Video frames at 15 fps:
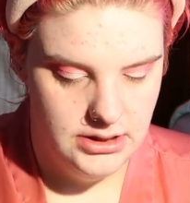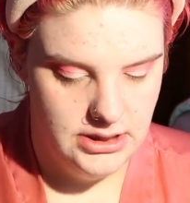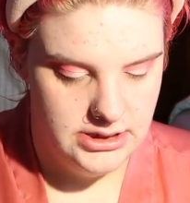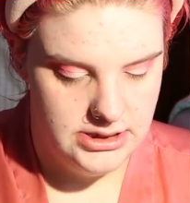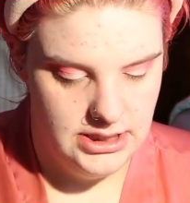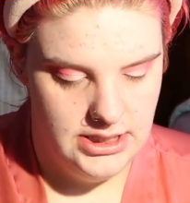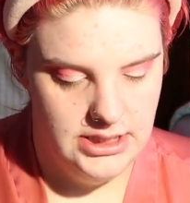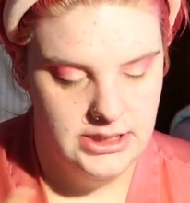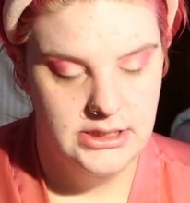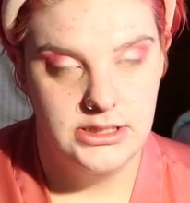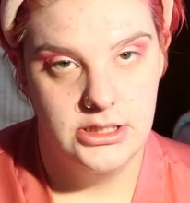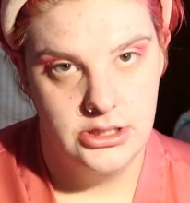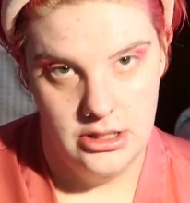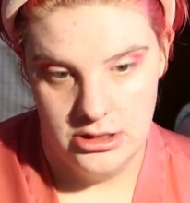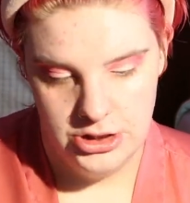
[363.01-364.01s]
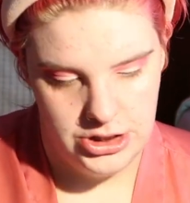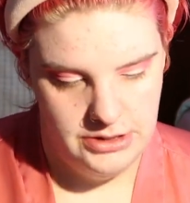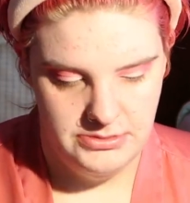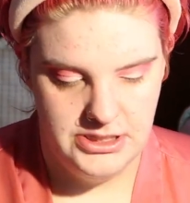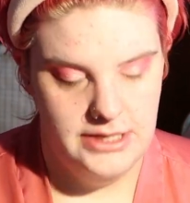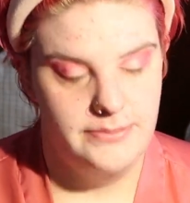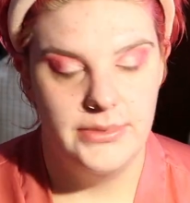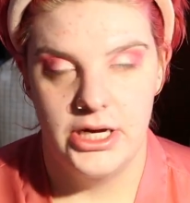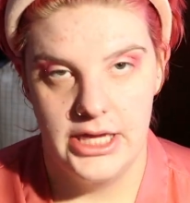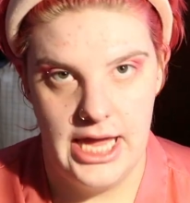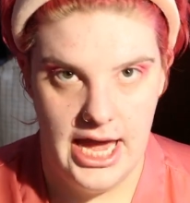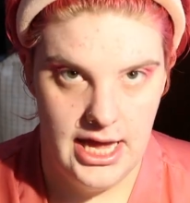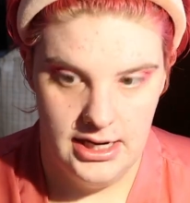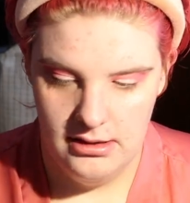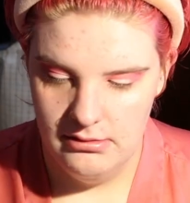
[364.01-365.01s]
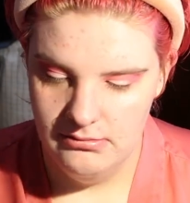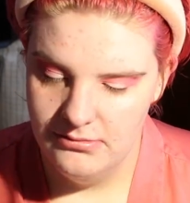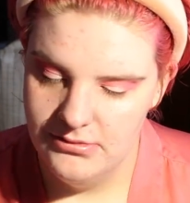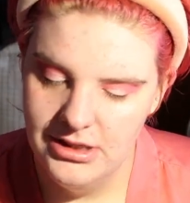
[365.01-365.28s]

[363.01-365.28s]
This is the Tarte Shape Tape again.